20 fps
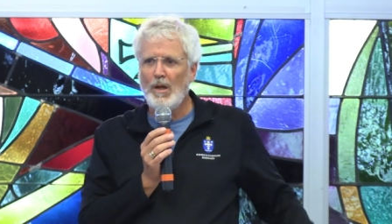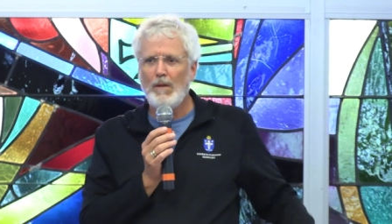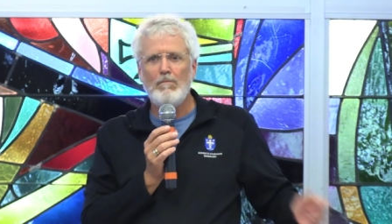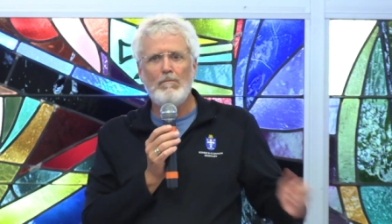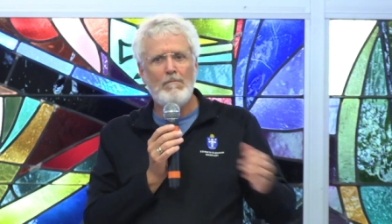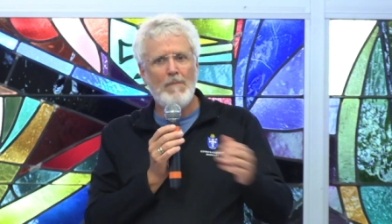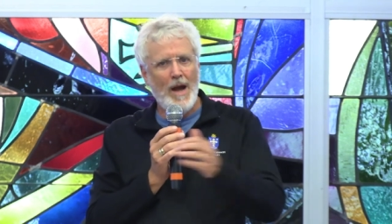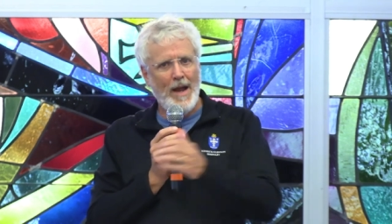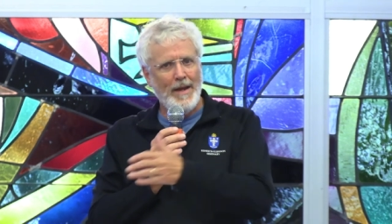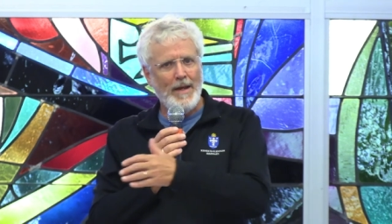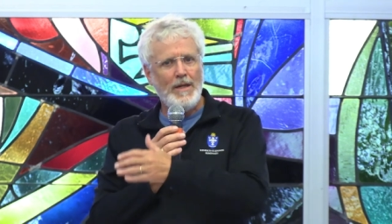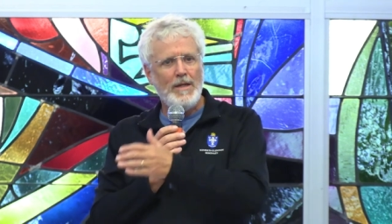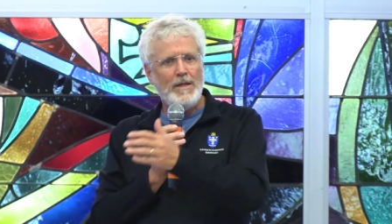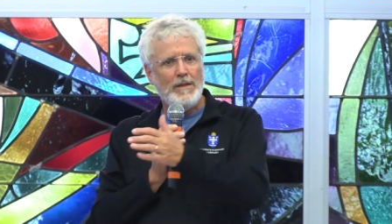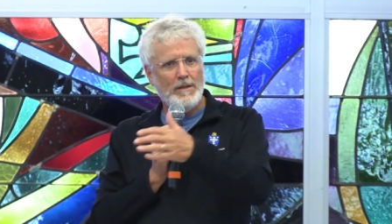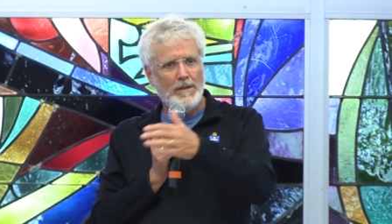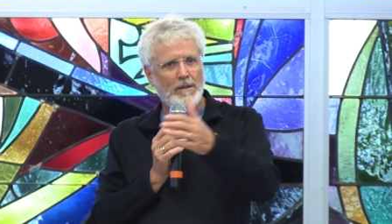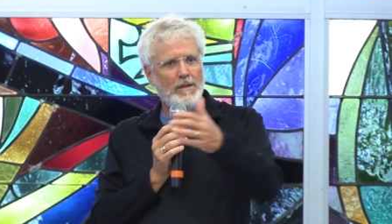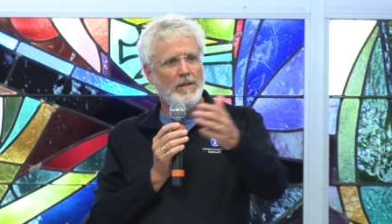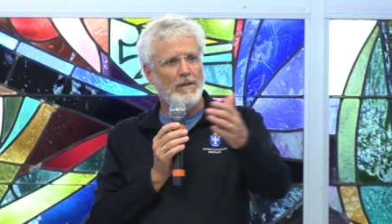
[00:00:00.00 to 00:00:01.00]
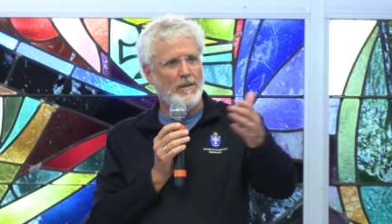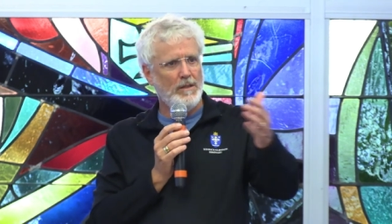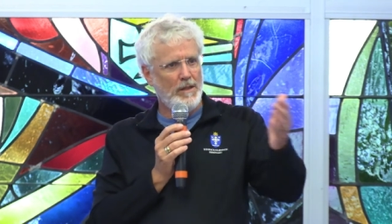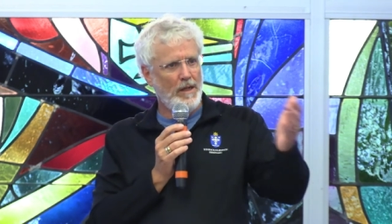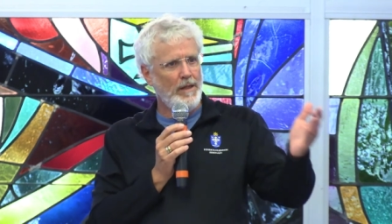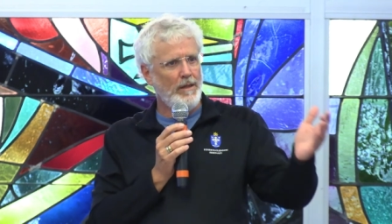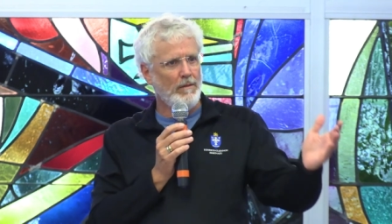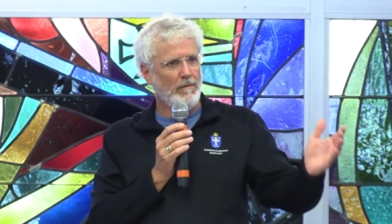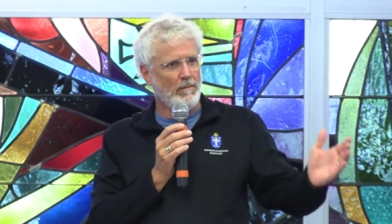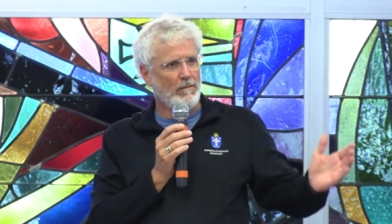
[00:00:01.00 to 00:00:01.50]
but minus the
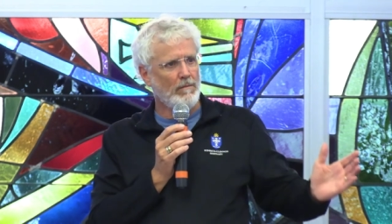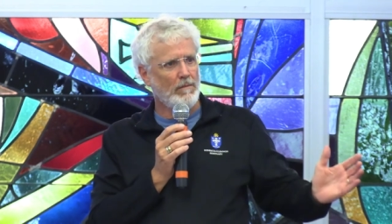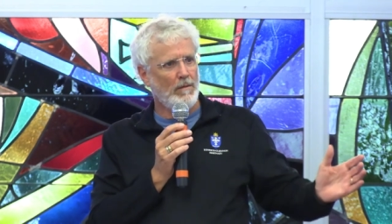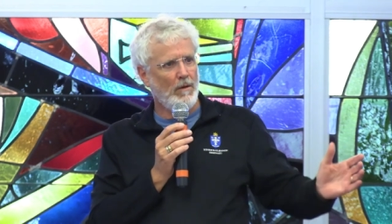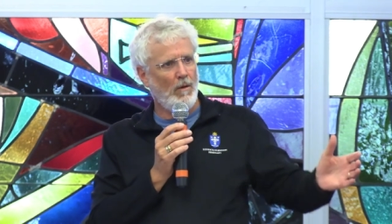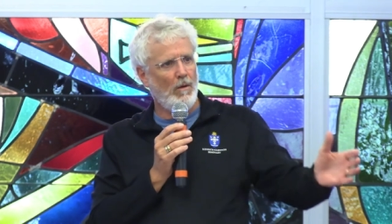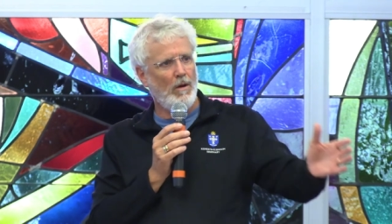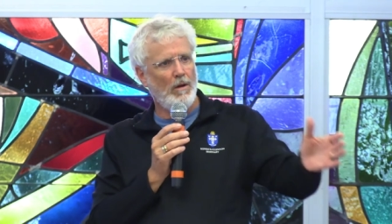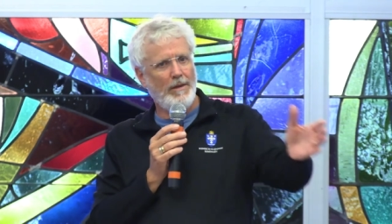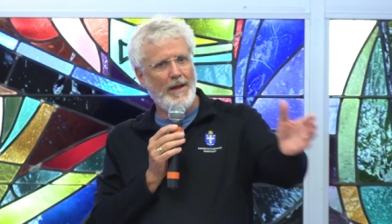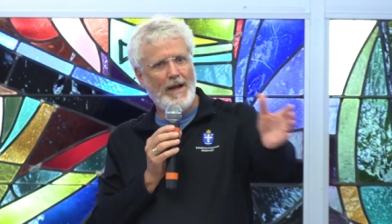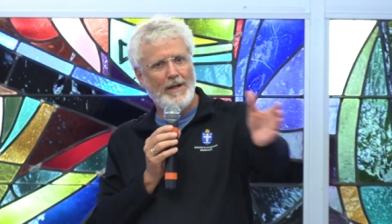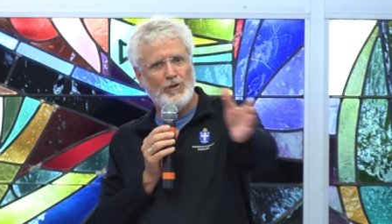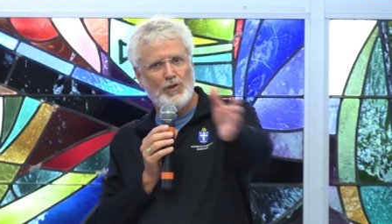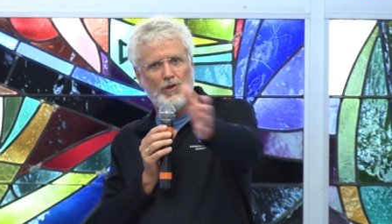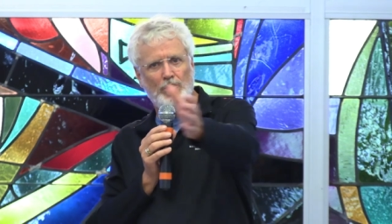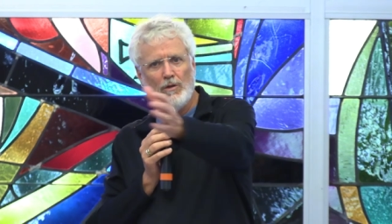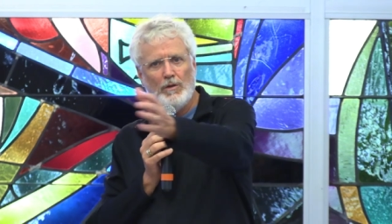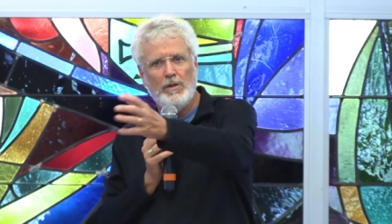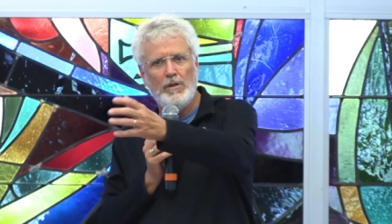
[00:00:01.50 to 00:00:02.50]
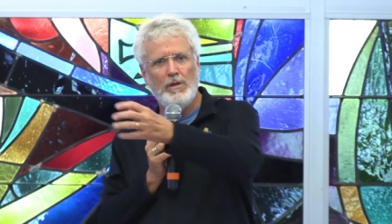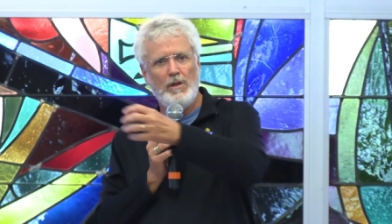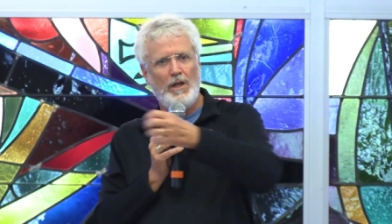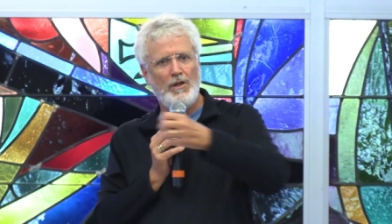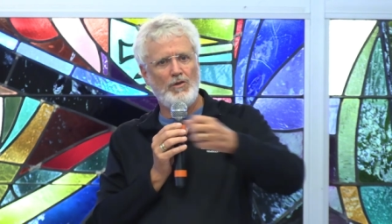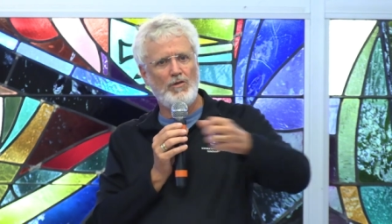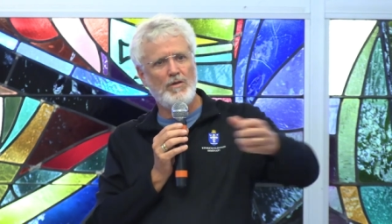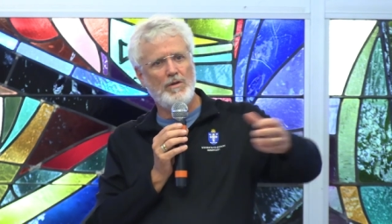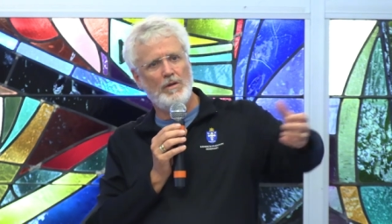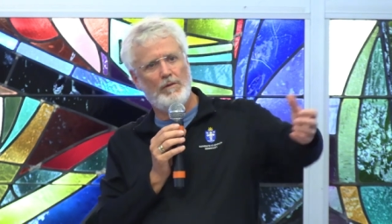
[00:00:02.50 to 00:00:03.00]
sin, all that
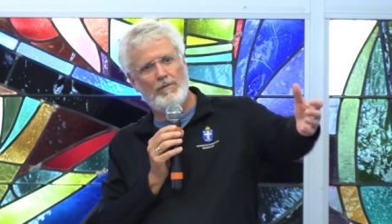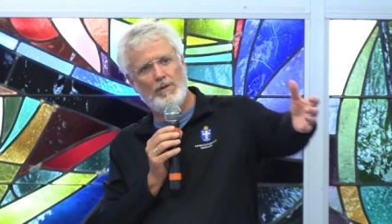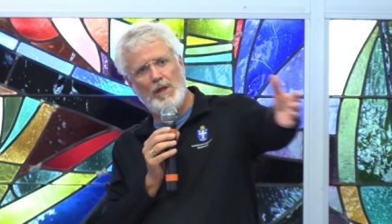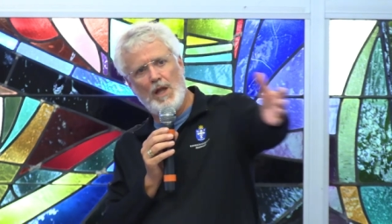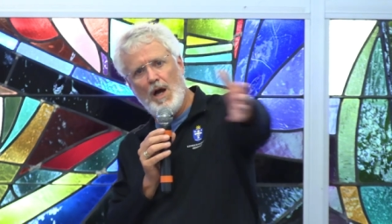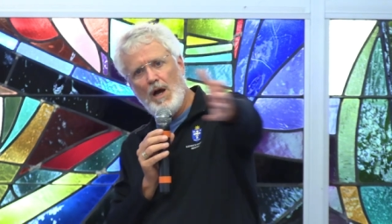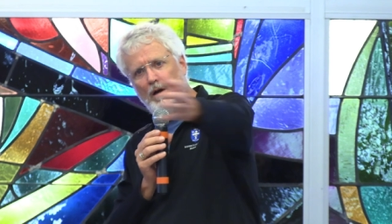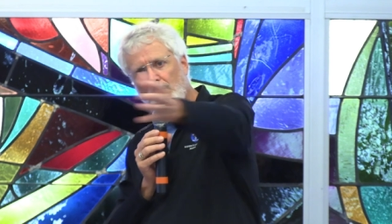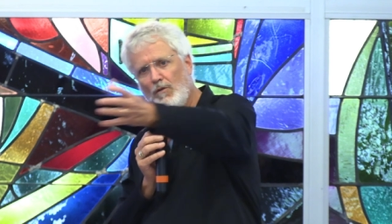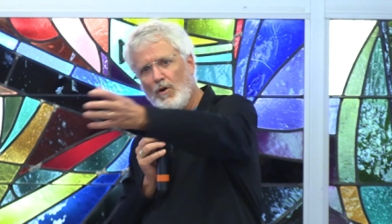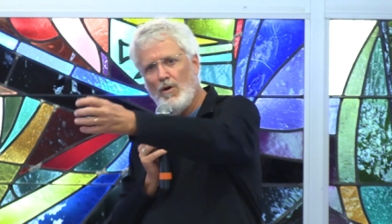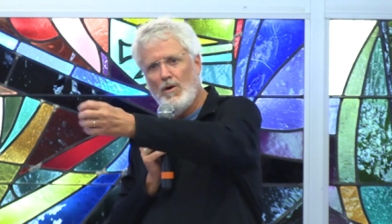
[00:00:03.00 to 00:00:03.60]
circulation of love,